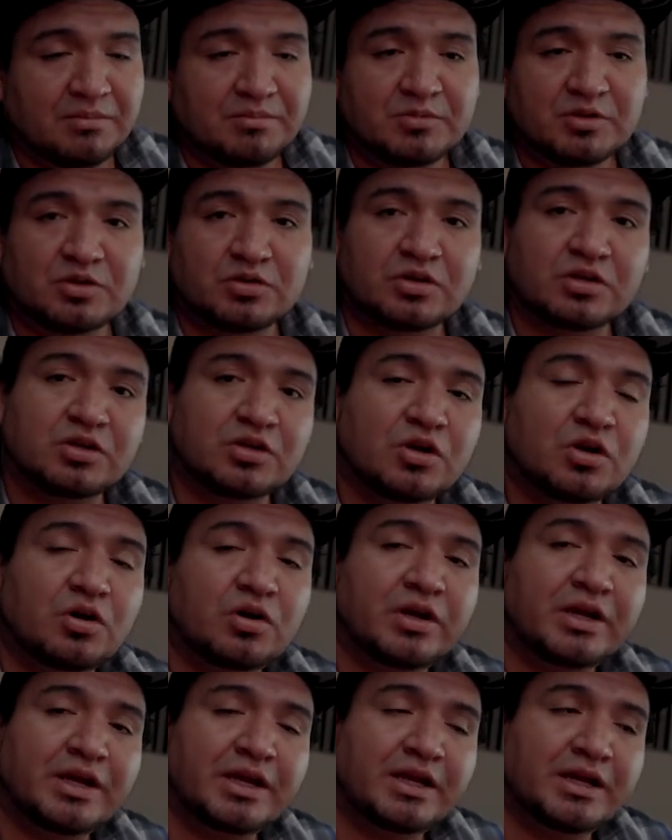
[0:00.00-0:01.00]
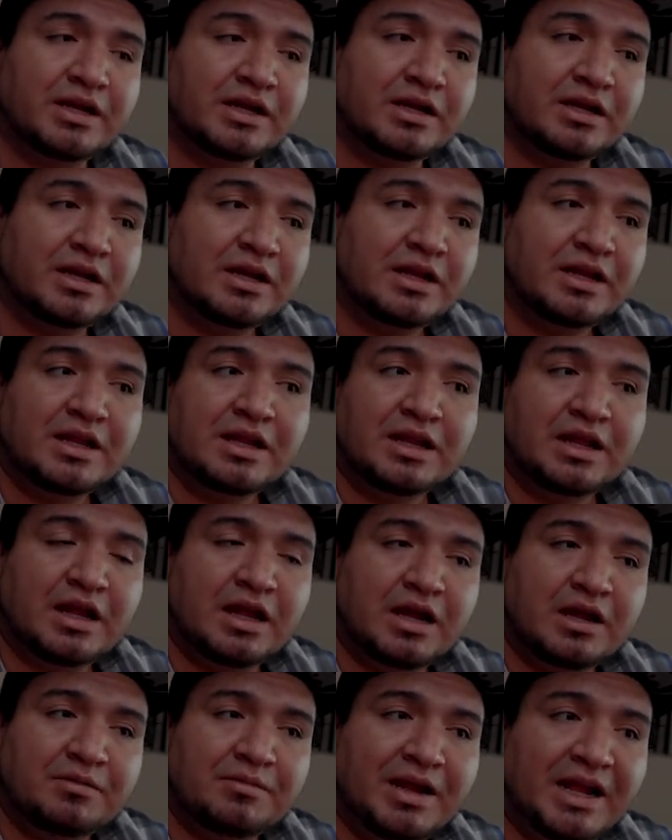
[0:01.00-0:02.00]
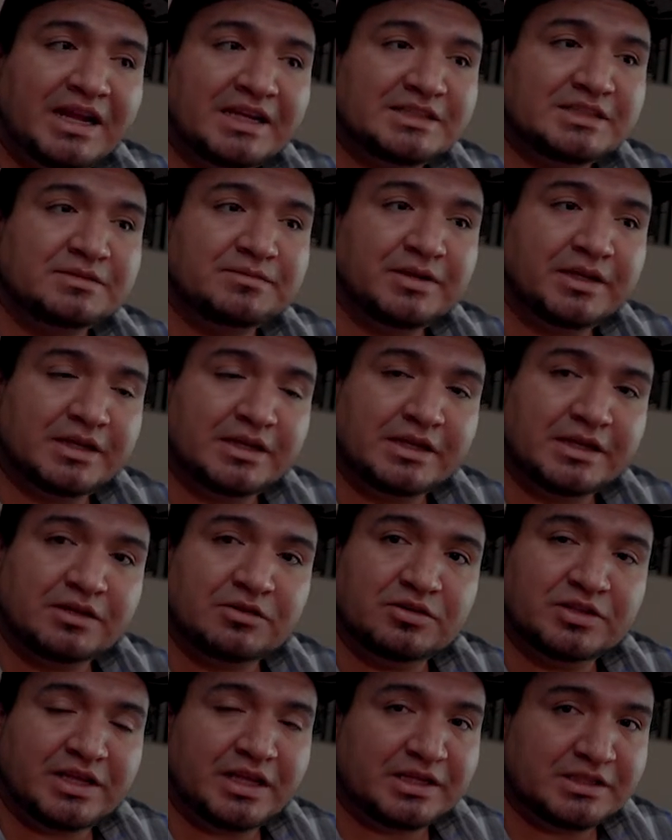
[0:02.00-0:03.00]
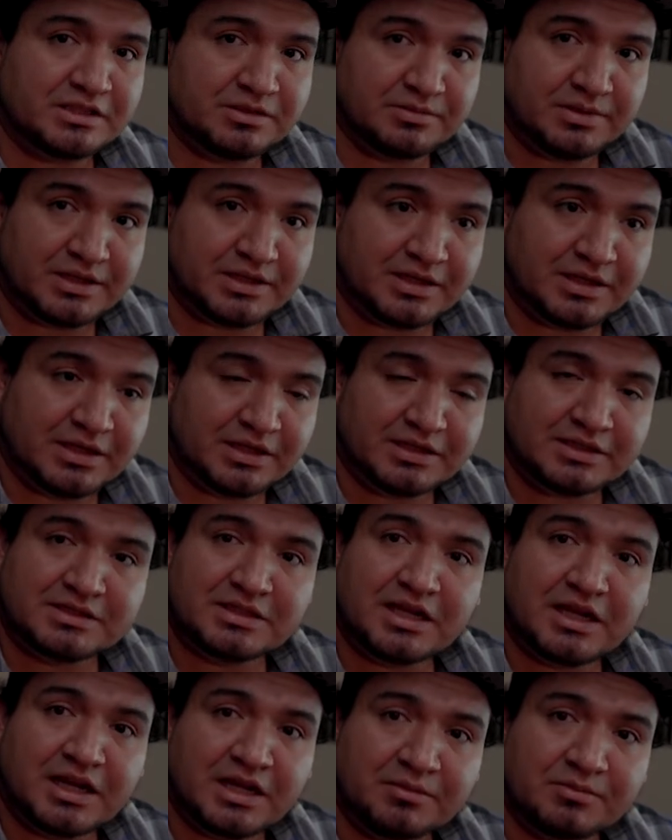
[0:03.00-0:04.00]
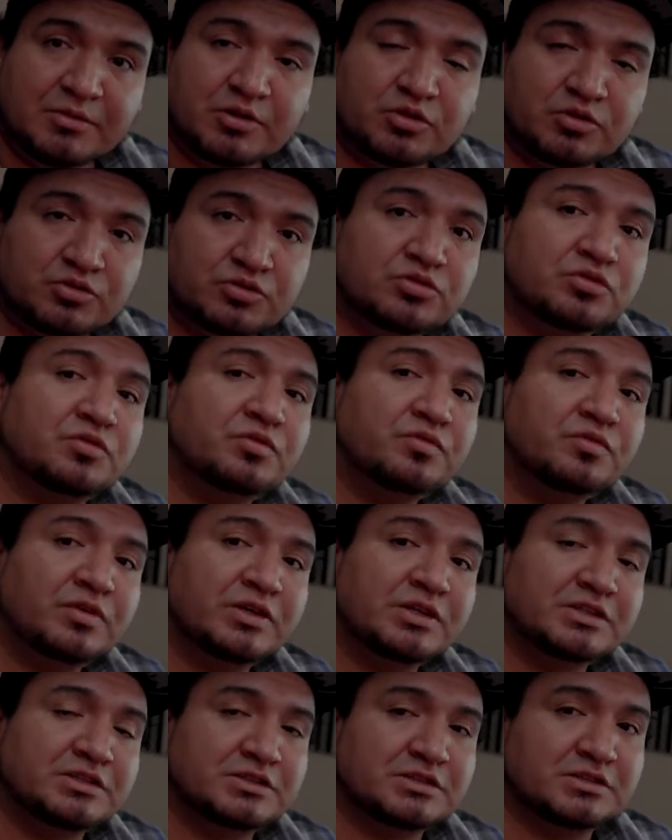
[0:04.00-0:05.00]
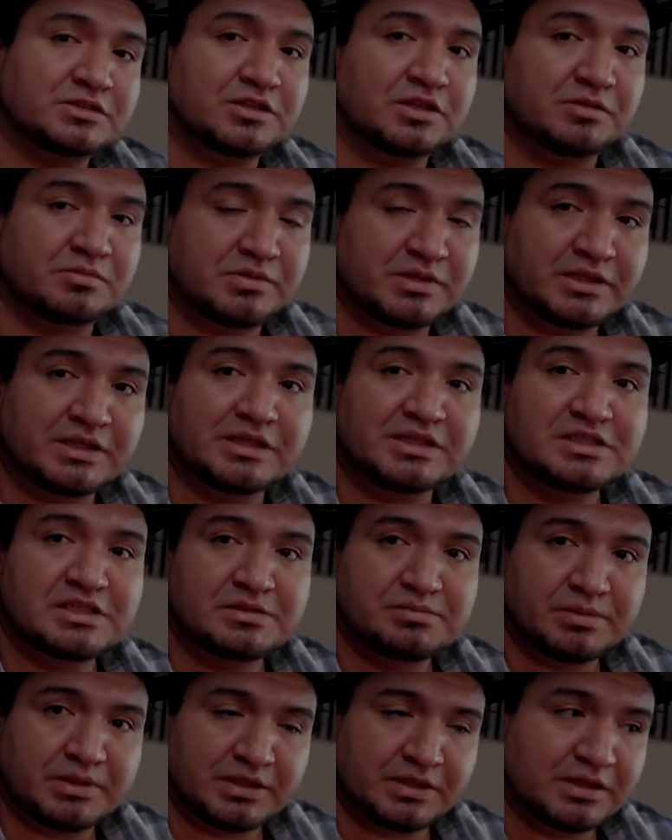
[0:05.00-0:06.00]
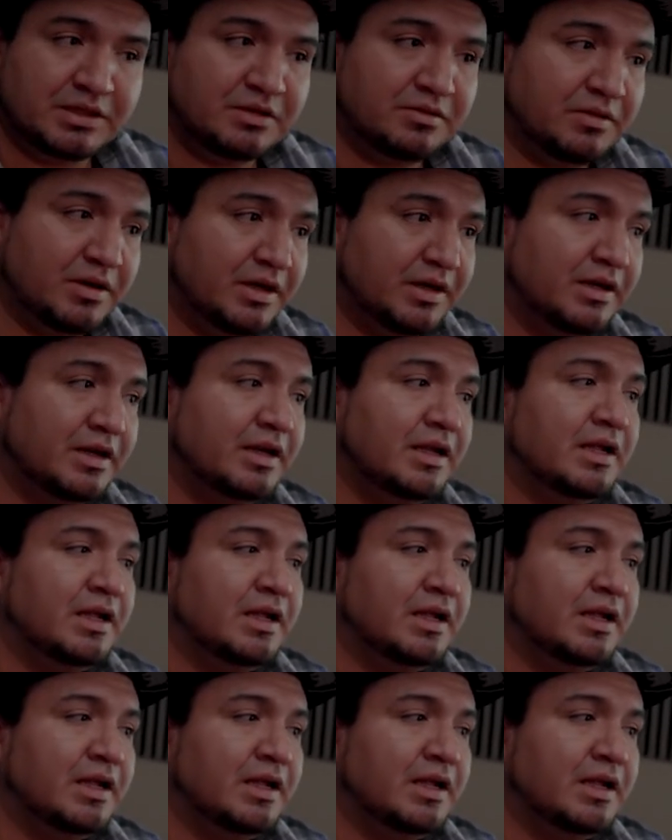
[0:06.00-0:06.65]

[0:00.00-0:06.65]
you can go ahead and activate it or deactivate it anytime through your functions.php, right?